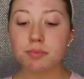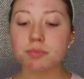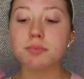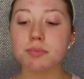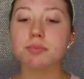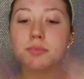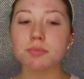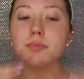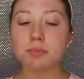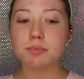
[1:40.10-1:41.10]
First of all,
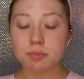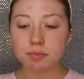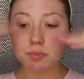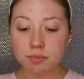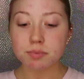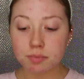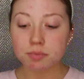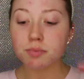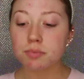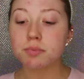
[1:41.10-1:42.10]
I love the smell, and it
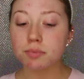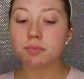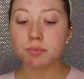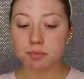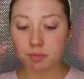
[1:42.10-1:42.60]
makes my skin look